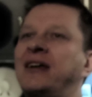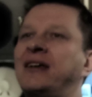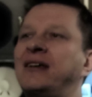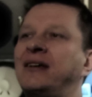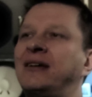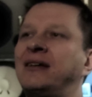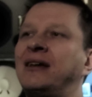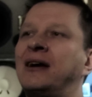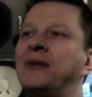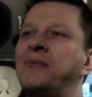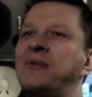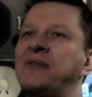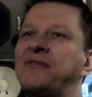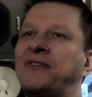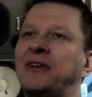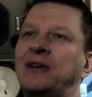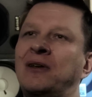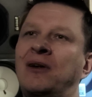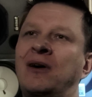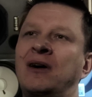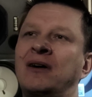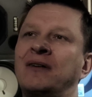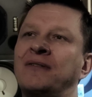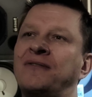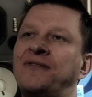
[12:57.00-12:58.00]
you know, with a
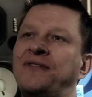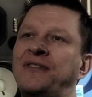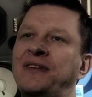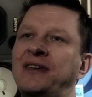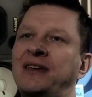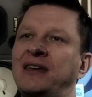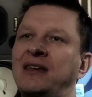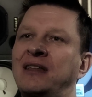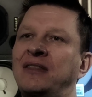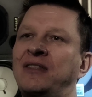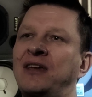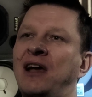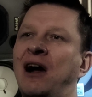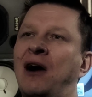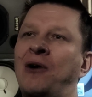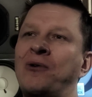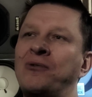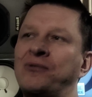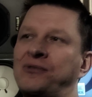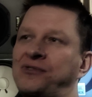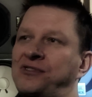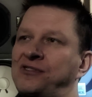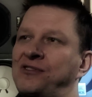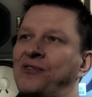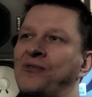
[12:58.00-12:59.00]
lot of the
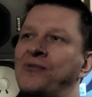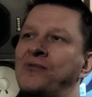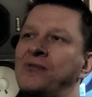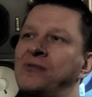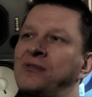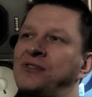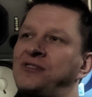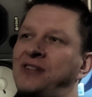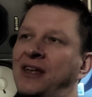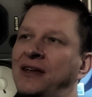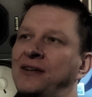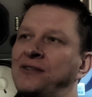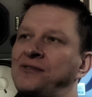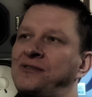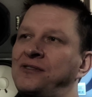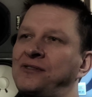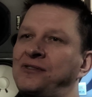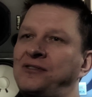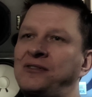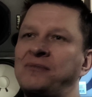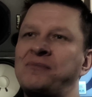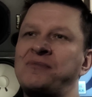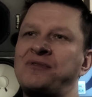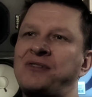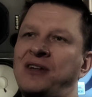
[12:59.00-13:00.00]
old school sound
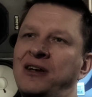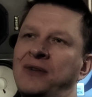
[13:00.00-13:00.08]
systems,